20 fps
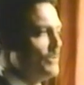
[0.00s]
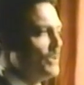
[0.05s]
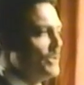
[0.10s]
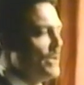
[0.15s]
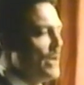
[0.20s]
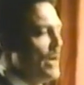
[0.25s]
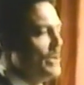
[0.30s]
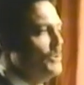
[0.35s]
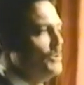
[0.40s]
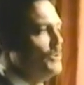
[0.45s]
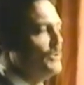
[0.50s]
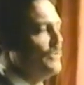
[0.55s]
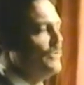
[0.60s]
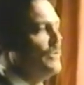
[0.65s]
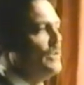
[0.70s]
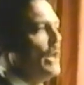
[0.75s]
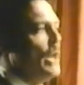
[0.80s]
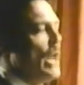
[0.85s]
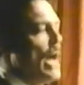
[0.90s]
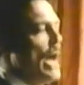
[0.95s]
statues for
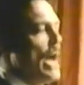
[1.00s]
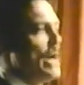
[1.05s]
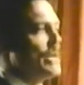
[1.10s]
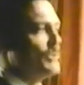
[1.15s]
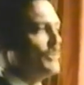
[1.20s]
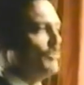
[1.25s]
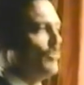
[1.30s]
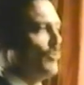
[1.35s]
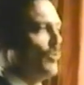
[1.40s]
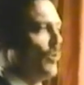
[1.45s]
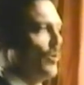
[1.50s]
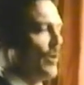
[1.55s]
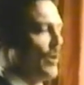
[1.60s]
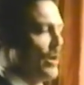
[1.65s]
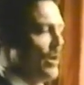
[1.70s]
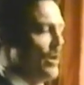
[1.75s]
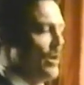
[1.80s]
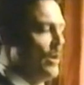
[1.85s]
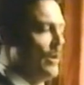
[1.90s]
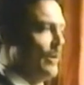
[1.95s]
the last war
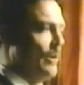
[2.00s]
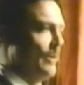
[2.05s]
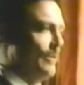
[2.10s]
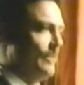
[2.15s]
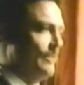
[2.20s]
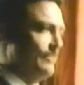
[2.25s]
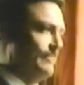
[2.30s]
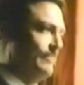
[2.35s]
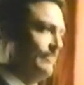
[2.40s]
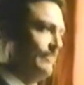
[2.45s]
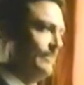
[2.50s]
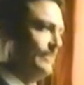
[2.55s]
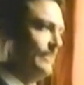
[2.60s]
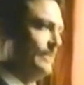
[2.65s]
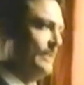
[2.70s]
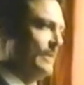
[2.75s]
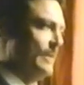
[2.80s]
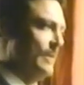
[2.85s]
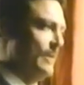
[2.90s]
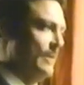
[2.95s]
here.
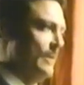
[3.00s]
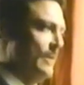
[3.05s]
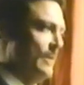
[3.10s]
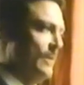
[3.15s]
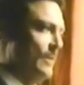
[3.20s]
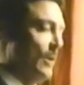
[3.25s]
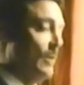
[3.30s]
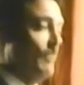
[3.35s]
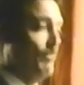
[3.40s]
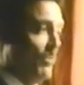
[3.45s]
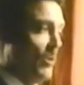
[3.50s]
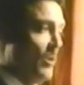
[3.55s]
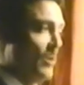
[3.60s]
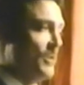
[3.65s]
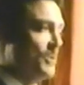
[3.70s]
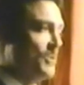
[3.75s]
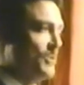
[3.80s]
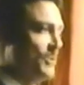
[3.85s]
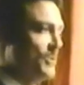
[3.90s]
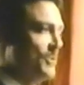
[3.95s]
On
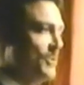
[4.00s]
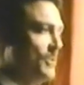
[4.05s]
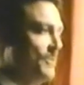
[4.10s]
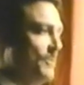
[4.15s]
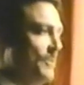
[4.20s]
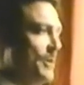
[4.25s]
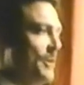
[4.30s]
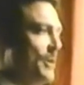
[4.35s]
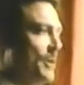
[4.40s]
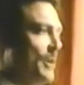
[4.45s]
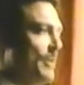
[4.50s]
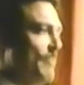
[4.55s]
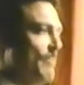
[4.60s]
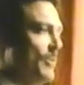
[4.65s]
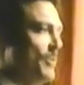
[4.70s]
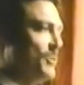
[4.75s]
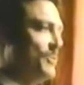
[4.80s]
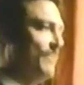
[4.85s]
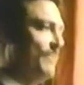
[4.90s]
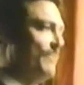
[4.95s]
Boylston Street, a
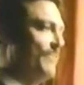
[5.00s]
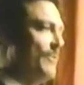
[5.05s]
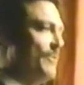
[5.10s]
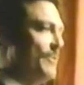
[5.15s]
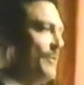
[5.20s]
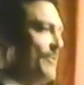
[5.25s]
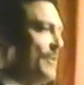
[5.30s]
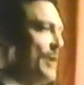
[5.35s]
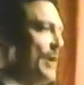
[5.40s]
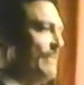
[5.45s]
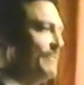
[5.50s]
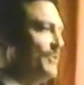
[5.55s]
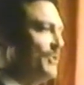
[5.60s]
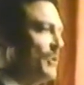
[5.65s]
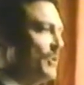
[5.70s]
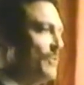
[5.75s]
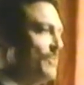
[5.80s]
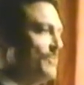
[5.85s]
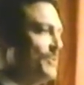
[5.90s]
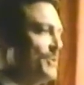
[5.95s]
commercial photograph
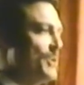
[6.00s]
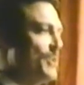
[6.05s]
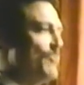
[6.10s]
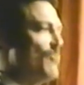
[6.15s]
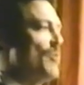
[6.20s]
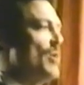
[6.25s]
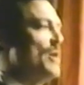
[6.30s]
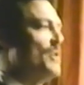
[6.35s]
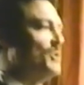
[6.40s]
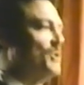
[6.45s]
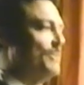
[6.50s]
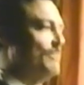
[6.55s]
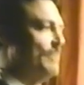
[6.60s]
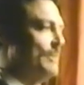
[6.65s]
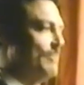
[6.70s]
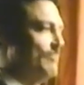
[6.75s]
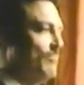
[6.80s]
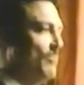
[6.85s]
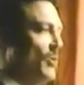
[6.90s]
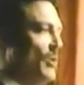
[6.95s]
shows
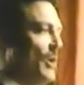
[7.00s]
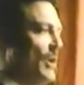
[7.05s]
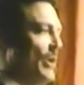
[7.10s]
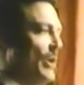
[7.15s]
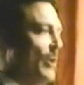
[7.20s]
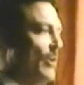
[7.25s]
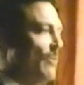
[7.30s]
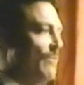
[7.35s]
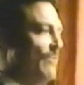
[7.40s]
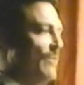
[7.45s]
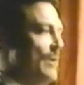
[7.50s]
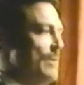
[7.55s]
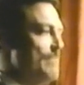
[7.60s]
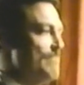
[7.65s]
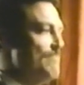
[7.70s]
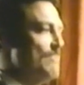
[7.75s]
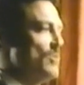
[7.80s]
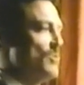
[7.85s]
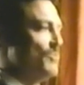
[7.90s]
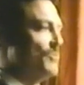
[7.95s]
Hiroshima boiling over a
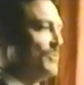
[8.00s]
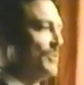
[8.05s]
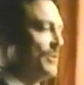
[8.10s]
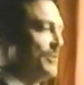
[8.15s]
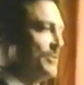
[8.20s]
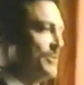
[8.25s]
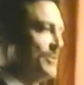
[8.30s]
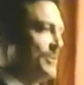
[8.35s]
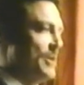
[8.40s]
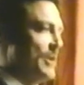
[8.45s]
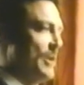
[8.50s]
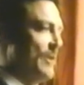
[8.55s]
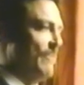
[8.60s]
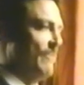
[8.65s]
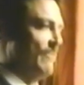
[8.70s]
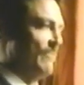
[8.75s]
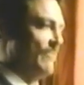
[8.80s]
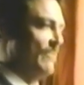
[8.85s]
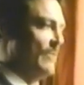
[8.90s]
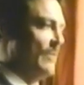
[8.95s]
Mosler
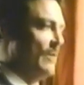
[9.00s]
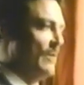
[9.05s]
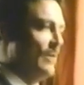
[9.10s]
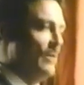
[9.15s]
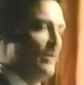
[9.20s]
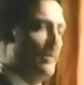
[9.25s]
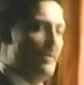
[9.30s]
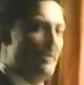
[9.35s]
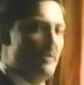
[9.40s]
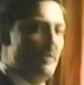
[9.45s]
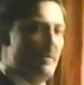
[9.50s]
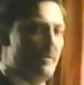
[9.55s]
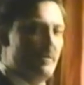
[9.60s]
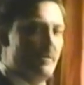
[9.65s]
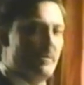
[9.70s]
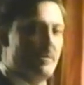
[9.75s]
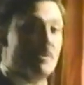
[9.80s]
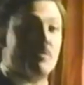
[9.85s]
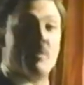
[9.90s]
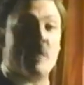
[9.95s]
safe,
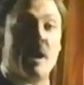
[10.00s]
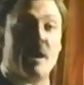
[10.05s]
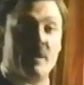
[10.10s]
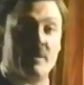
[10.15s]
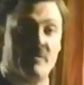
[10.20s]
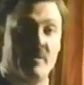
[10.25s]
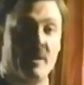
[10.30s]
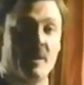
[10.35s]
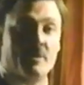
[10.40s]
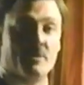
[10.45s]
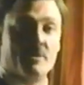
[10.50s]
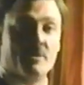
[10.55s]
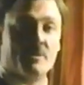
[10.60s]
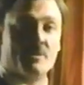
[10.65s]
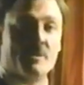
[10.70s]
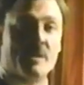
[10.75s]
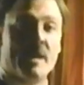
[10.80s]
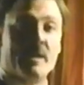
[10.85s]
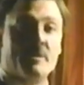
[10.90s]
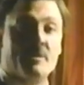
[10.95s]
the rock of
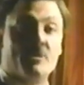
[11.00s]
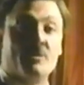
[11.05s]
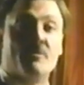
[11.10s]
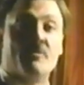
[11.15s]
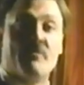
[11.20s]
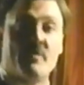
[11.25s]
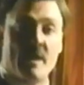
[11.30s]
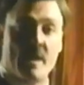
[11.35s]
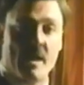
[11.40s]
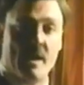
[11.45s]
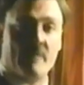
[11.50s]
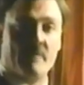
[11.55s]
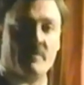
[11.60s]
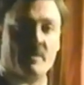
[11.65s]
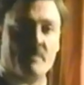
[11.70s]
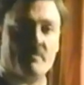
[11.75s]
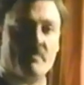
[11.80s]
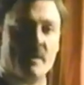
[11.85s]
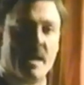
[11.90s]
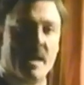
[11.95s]
ages that survived
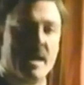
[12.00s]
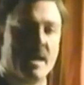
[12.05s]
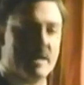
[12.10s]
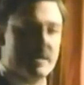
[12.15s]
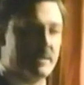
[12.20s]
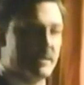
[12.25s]
the blast.